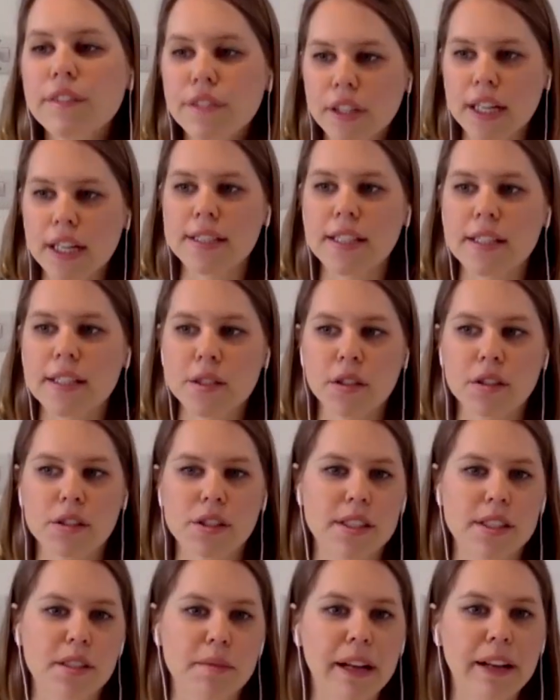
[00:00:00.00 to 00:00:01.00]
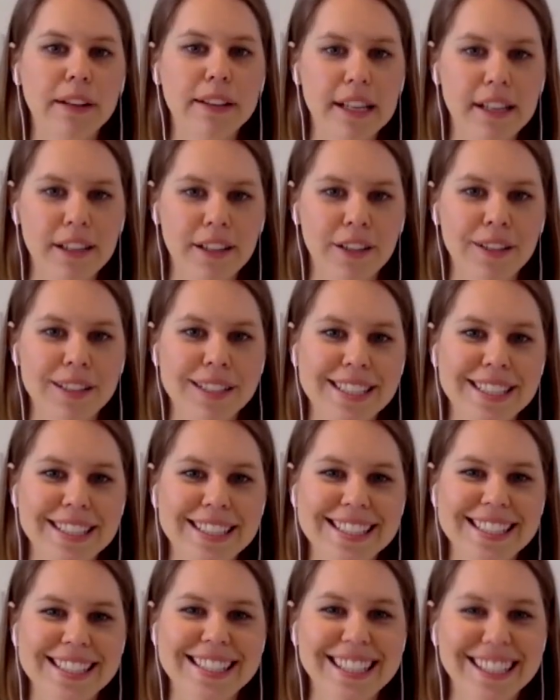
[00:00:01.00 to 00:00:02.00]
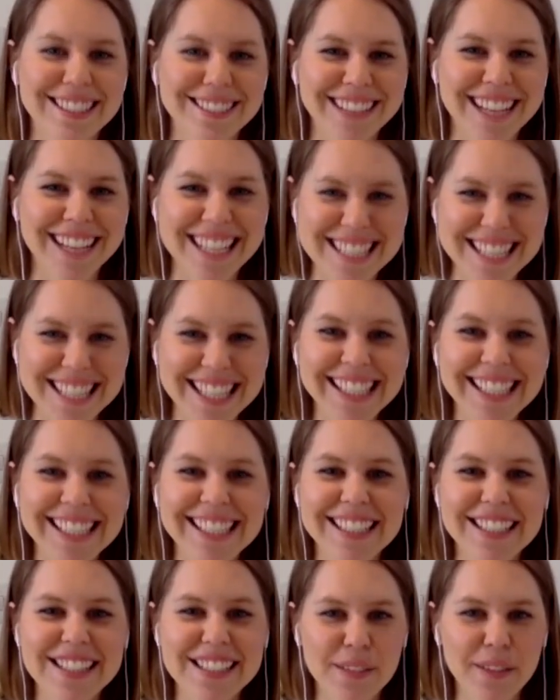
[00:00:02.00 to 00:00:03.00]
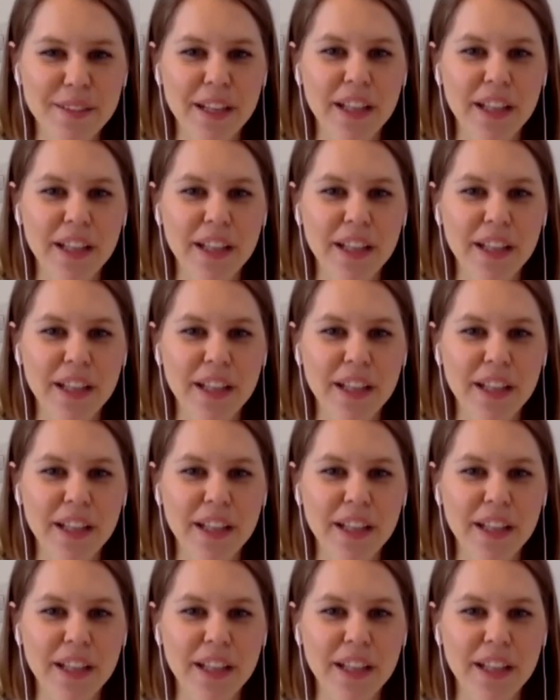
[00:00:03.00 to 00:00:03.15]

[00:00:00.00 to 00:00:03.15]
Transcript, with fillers: for us, it's not just about getting you into Dezeen or AJ. It's